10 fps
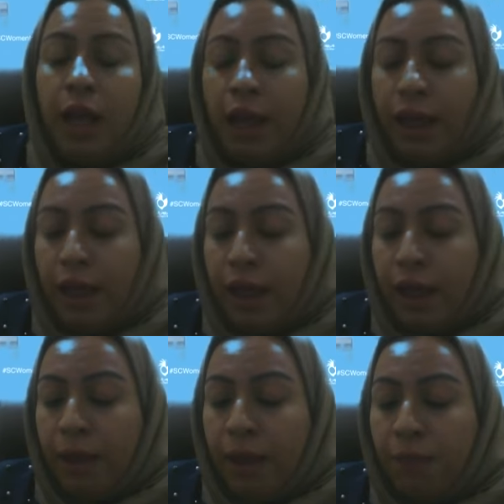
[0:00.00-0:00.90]

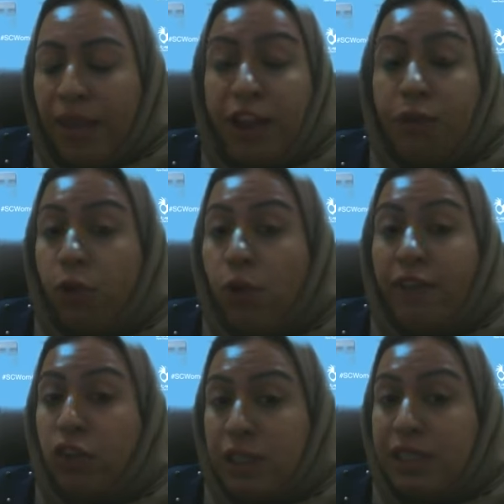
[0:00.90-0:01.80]
And therefore
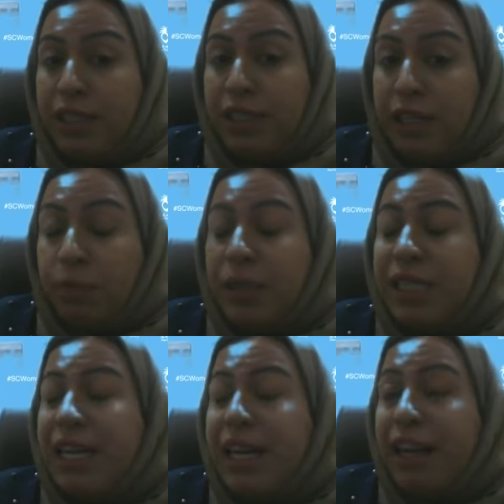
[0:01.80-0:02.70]
I've not seen it. But
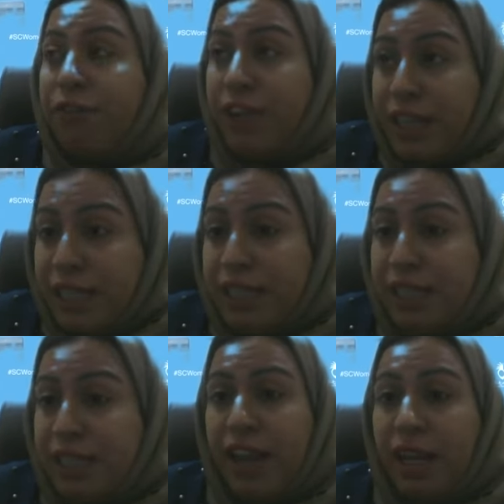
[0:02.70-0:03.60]
if it is
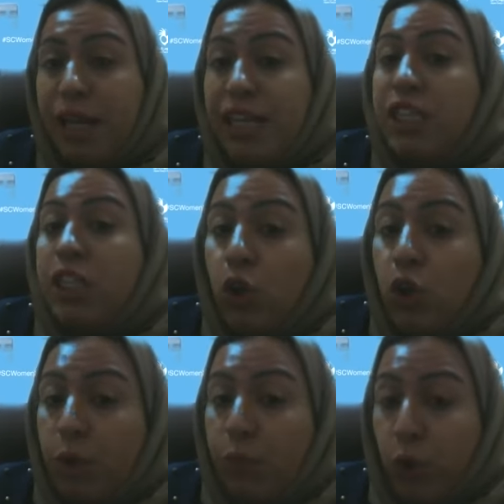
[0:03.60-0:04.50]
available, it's a
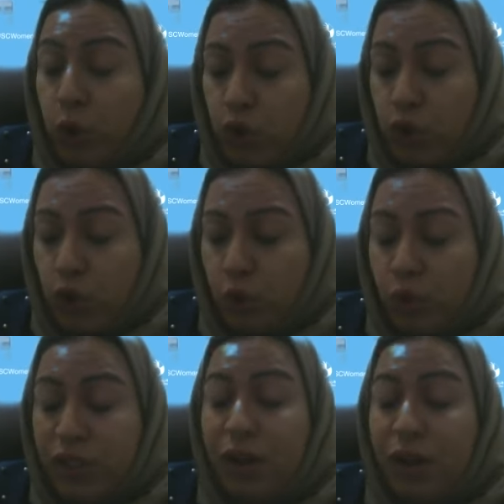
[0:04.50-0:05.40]
good approach to
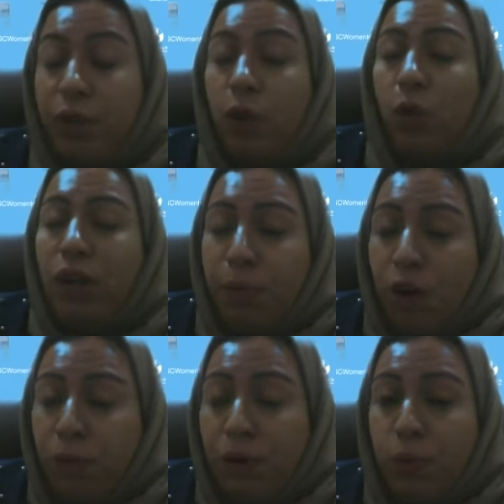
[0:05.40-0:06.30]
use. Now, the only
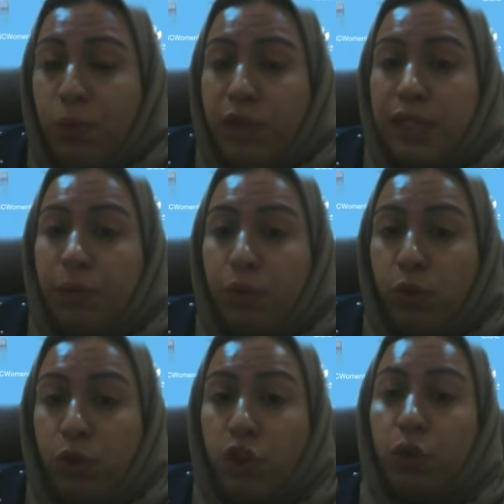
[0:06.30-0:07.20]
problem with this
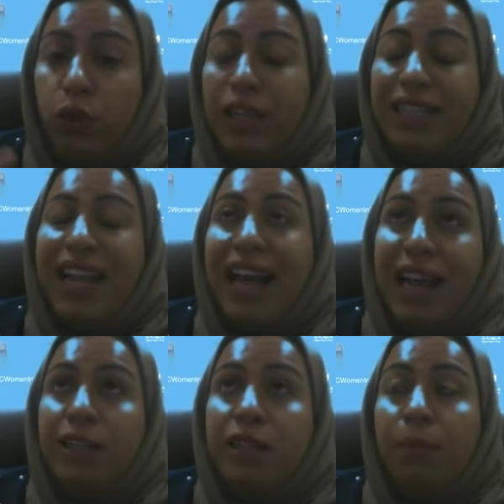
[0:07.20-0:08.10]
approach, you can
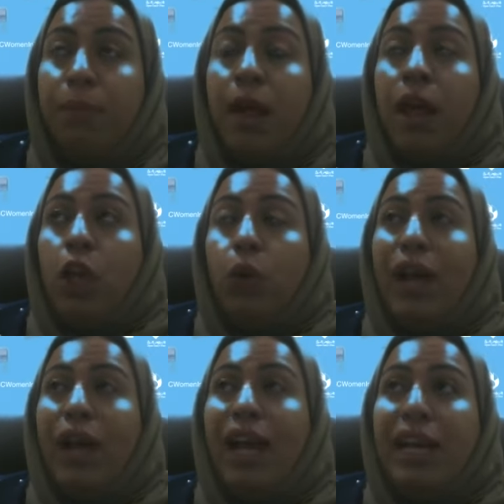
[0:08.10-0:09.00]
end
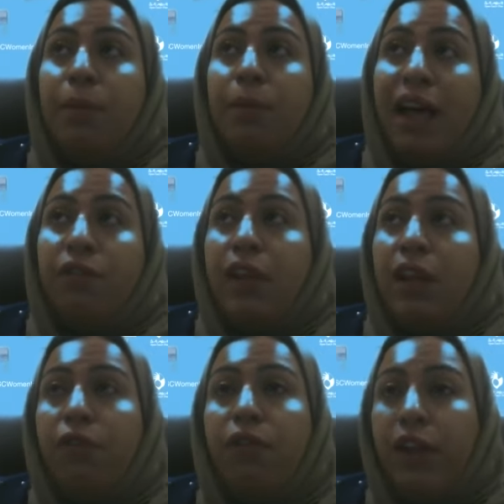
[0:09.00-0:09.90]
up having
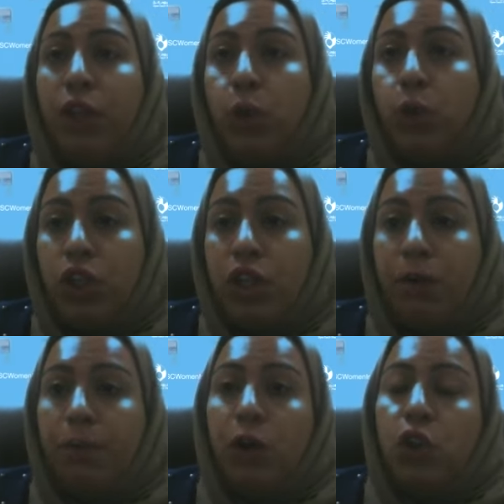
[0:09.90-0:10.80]
a very huge
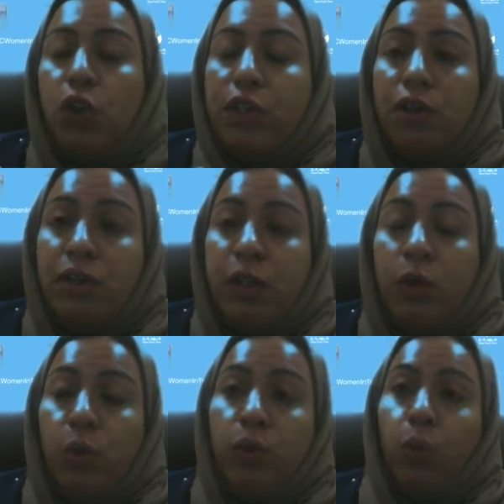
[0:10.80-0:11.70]
number, because you're starting
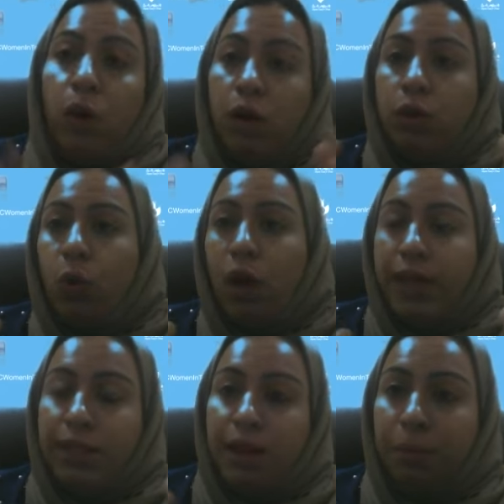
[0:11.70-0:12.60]
with
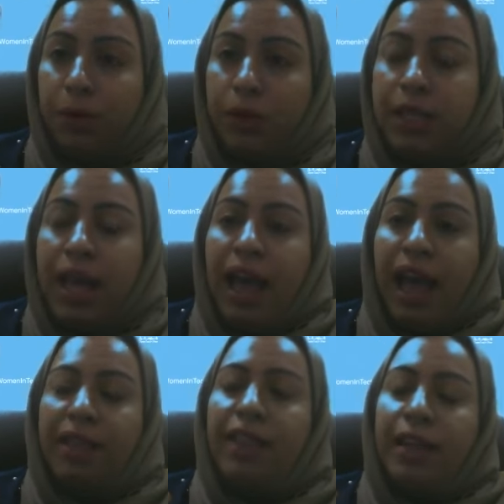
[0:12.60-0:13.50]
worldwide numbers
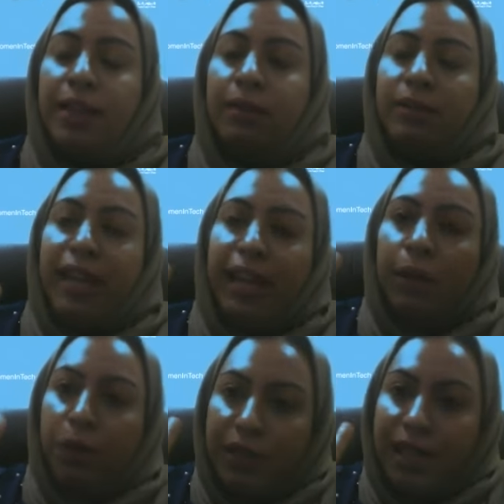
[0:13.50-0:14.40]
and then taking
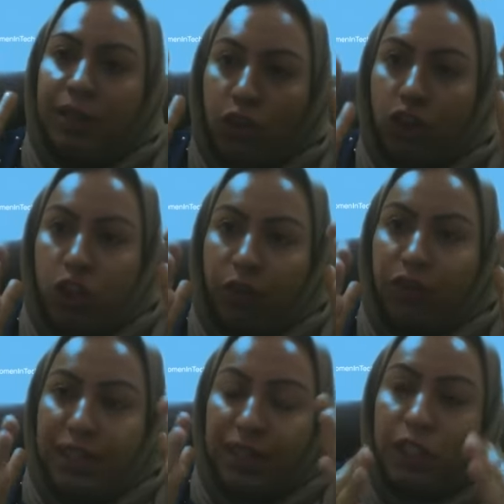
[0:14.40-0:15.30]
percentages of
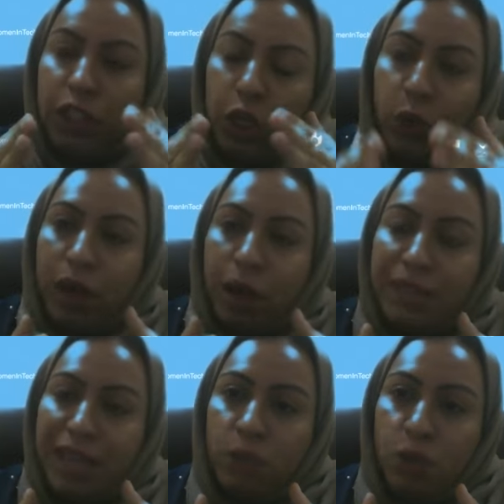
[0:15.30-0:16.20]
it until you come
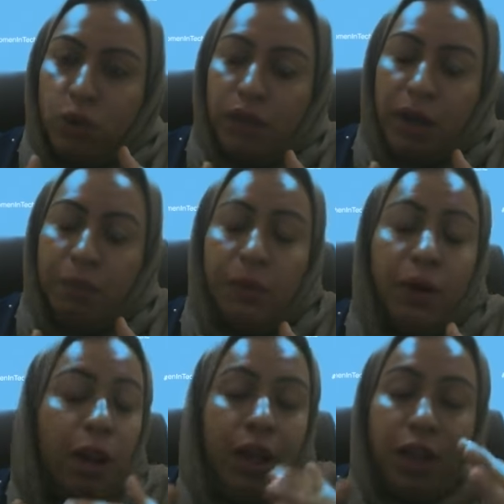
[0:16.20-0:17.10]
down to the number,
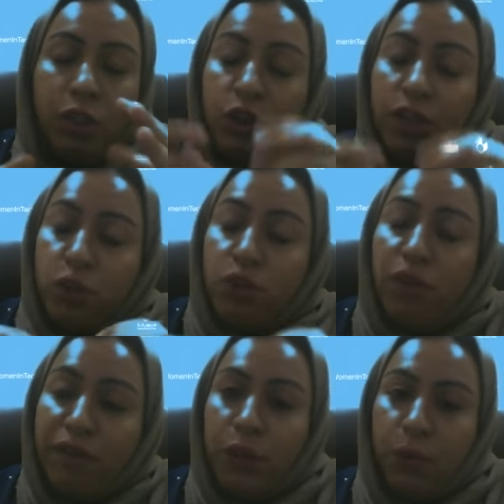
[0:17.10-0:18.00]
to the
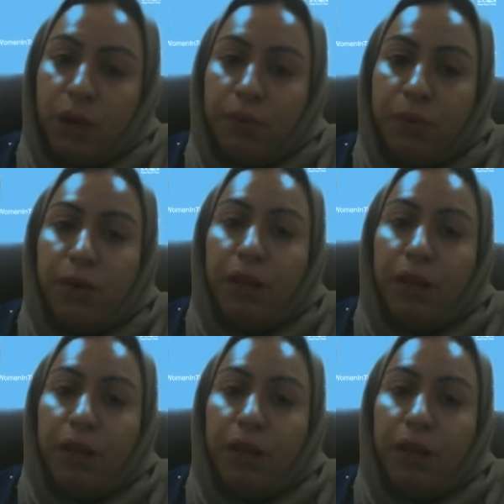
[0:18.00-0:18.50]
revenue number.